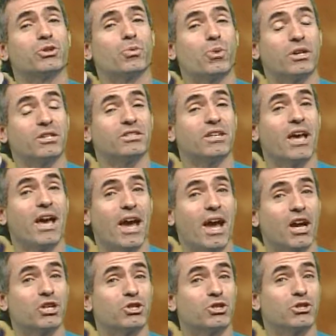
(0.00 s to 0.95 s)
on what's
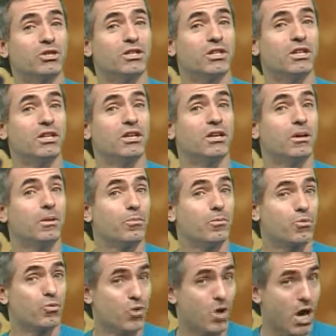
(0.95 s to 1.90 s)
actually
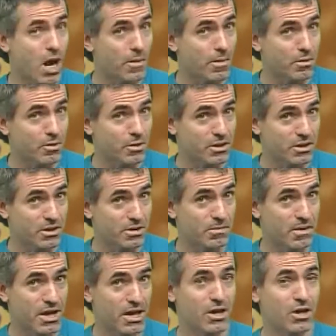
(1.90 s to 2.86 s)
probably the
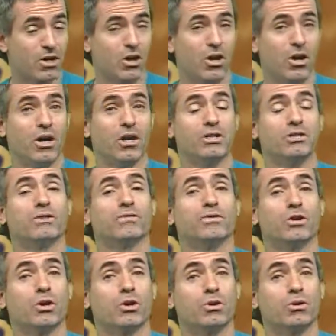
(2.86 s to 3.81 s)
main cause
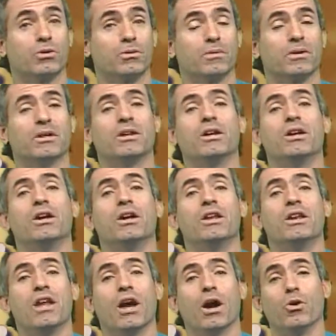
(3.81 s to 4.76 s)
of GERD.
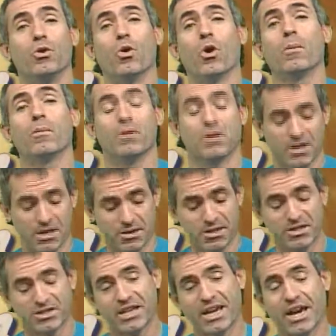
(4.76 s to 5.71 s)
Now, normally,
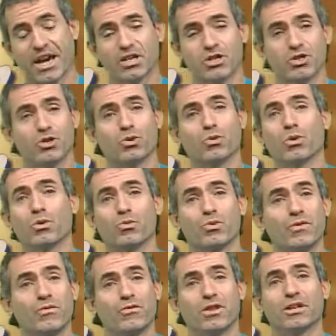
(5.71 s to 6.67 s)
this gastro or
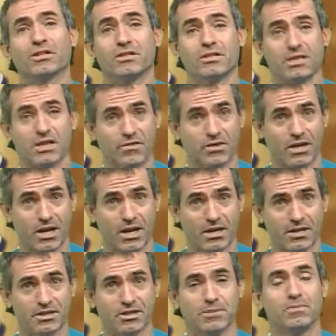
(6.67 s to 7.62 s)
reflux
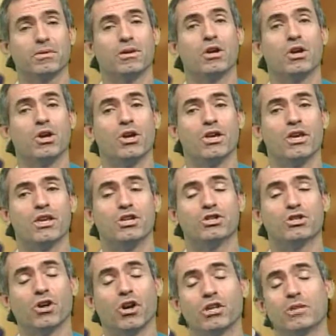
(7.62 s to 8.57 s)
esophagitis
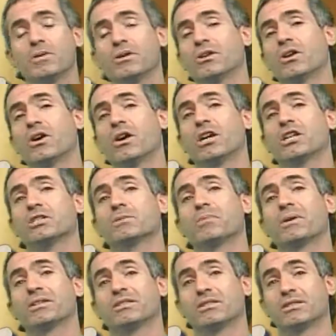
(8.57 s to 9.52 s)
is thought to be
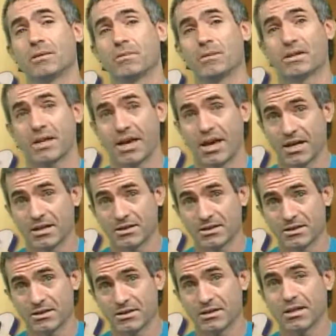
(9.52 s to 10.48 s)
caused by stomach
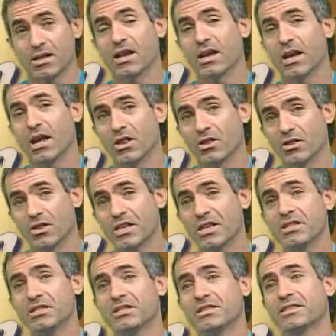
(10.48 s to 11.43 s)
acids. At
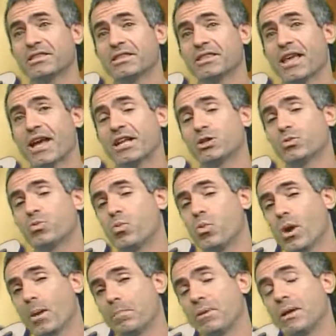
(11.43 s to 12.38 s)
least that's
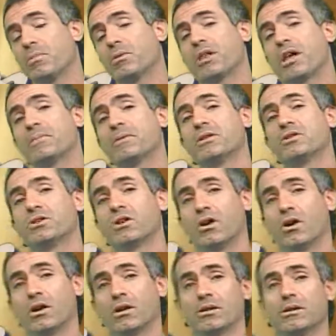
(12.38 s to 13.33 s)
what people have been
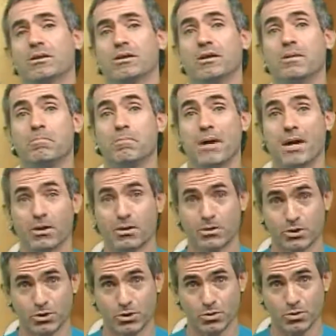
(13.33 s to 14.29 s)
taught in
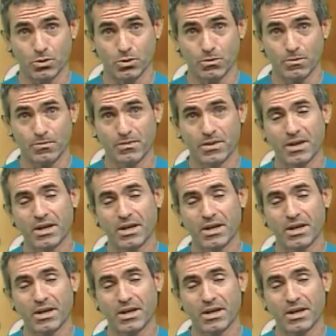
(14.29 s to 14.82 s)
medical school.